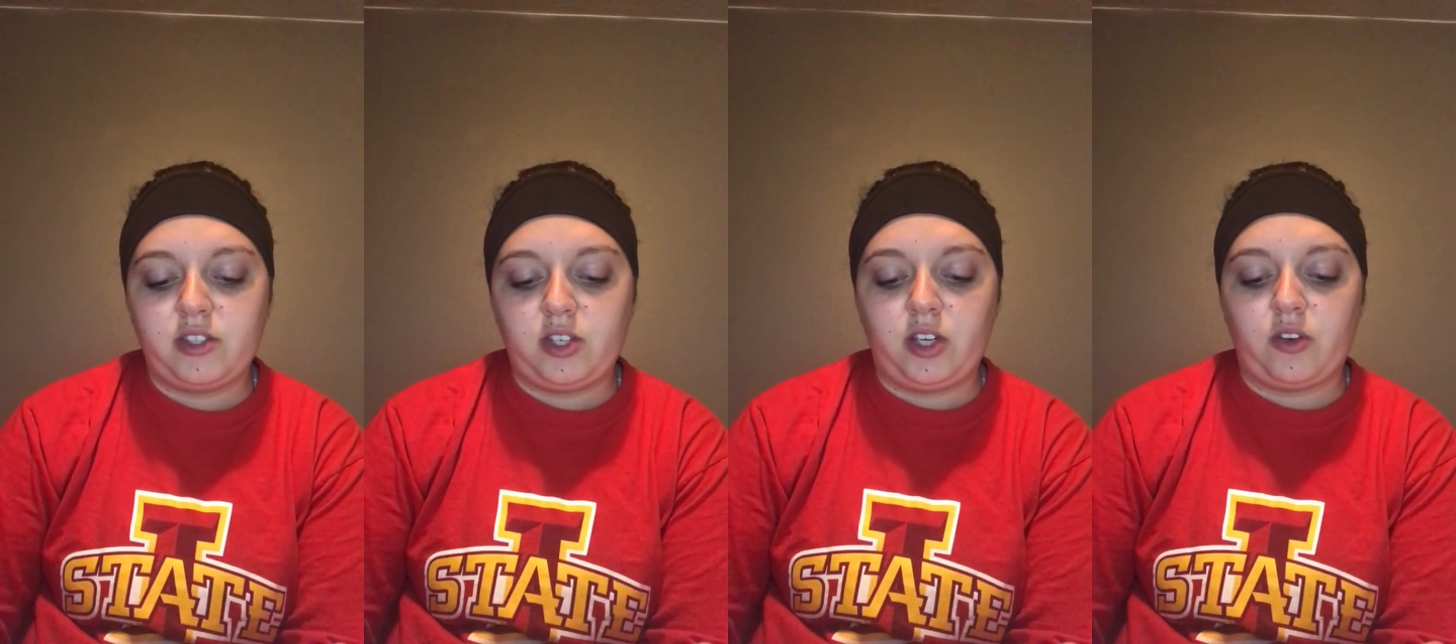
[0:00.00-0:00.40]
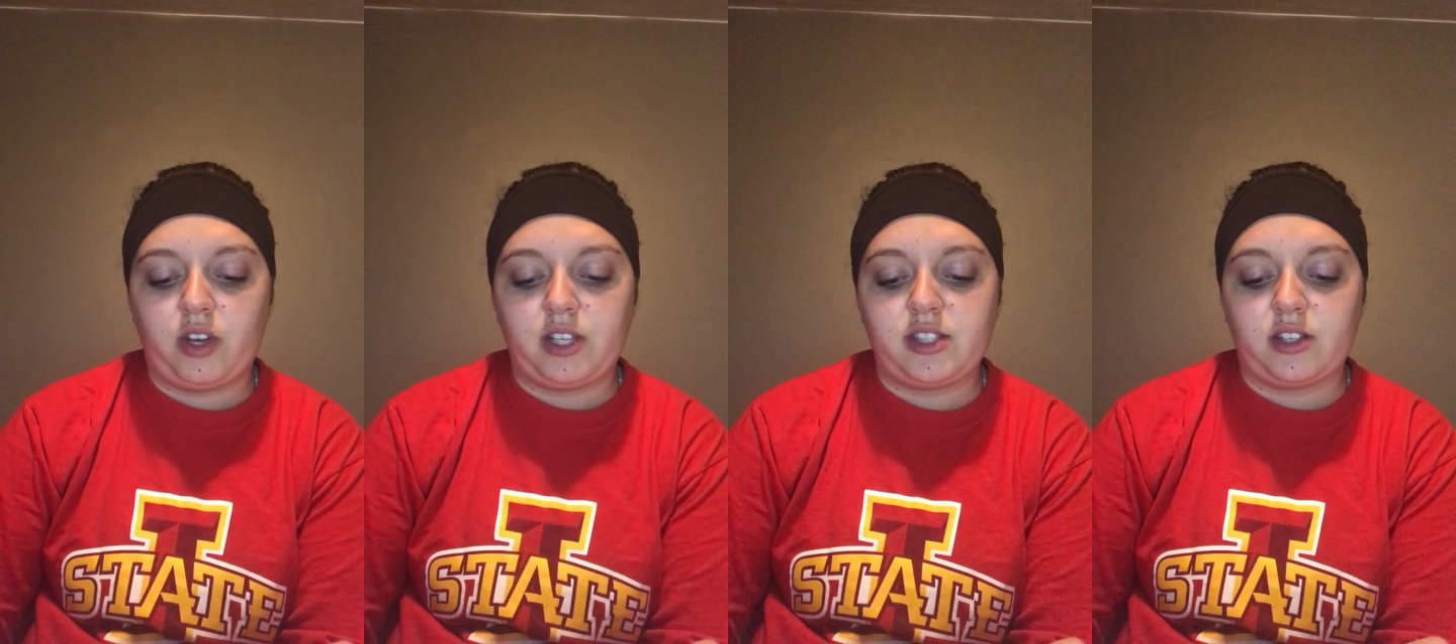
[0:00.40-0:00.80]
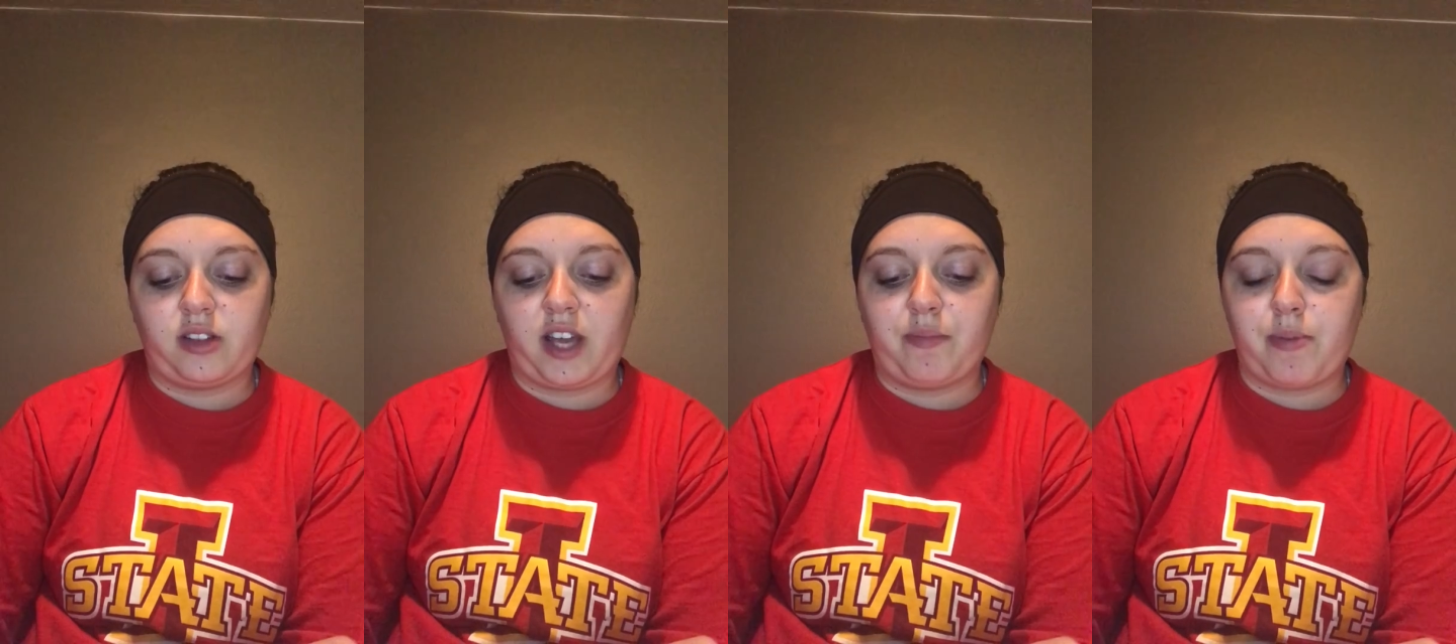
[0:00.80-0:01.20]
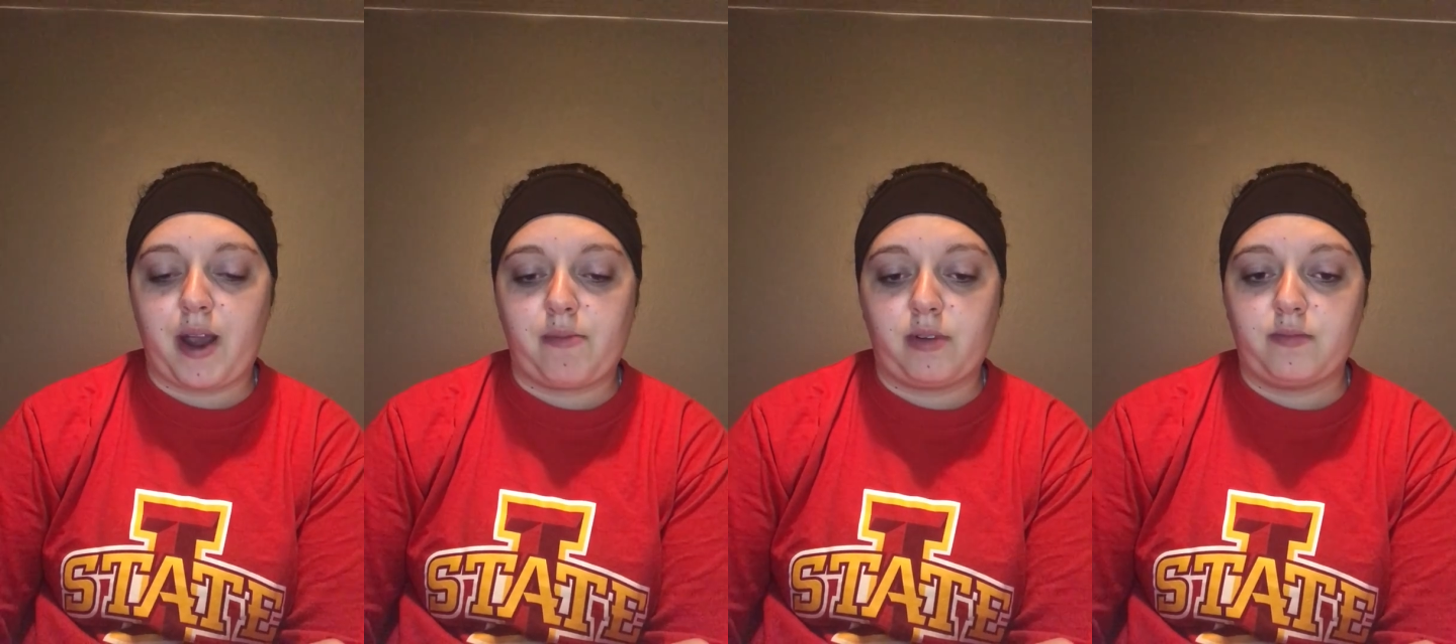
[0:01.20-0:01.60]
to decrease their life
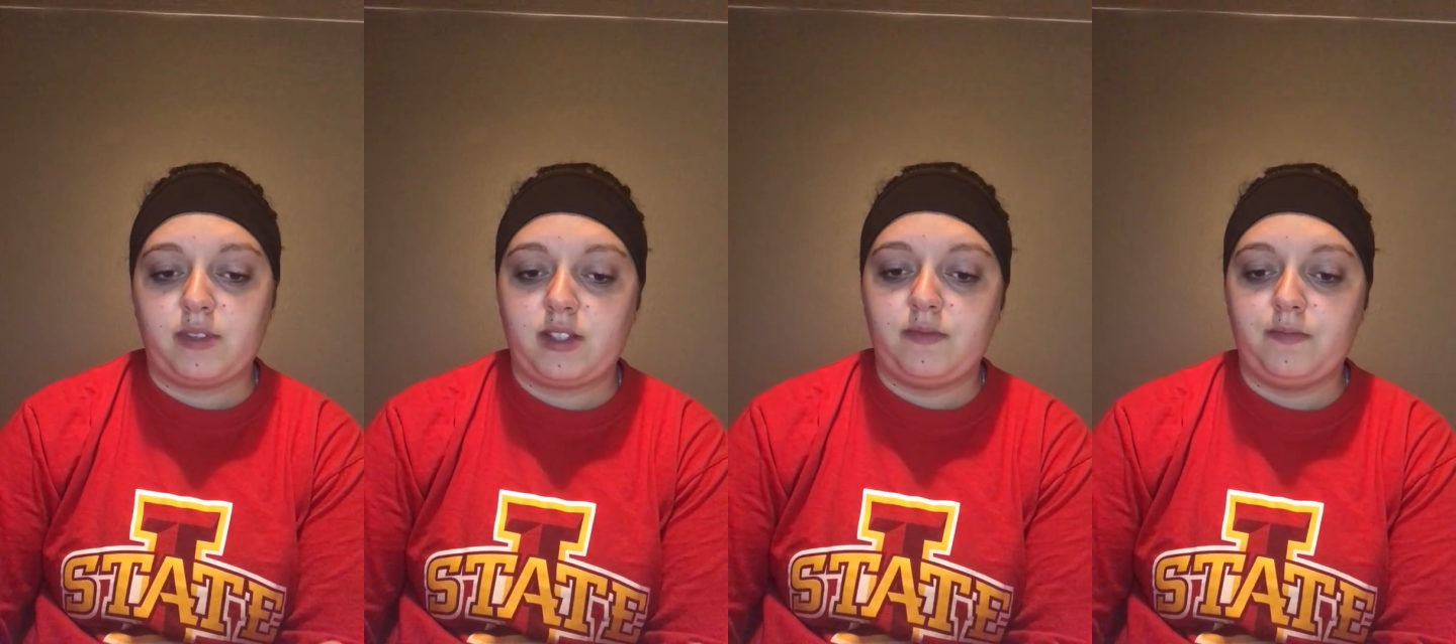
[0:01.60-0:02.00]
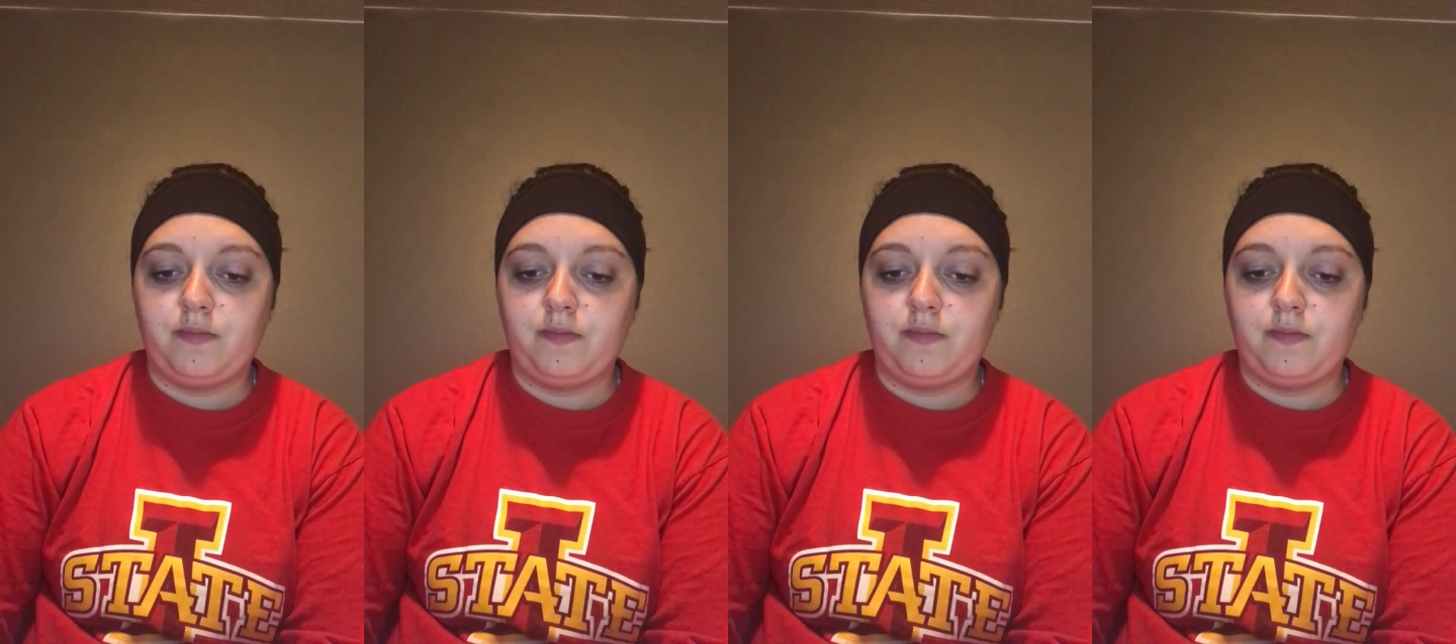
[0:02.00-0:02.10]
problems.